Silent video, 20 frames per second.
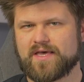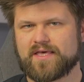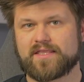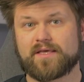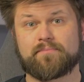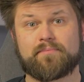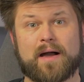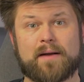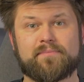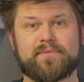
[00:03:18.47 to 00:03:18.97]

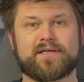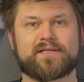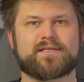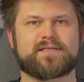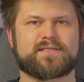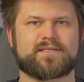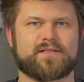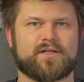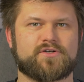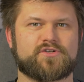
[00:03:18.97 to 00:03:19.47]
the public
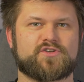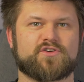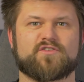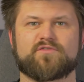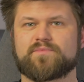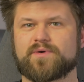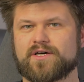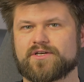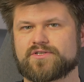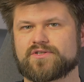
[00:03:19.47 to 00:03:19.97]
disclosure
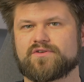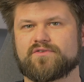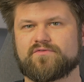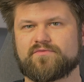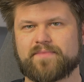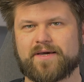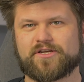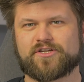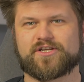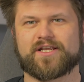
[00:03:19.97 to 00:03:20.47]
of personal
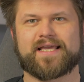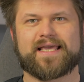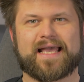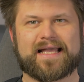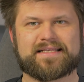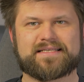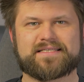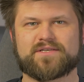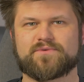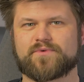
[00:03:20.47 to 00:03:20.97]
information
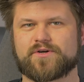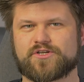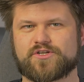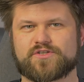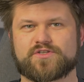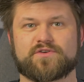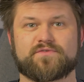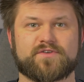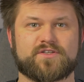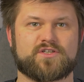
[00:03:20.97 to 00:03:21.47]
against the
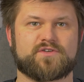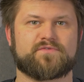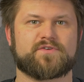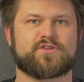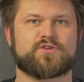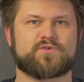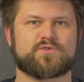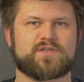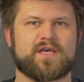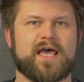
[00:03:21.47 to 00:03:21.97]
wishes of
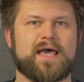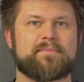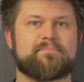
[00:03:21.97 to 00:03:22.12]
individuals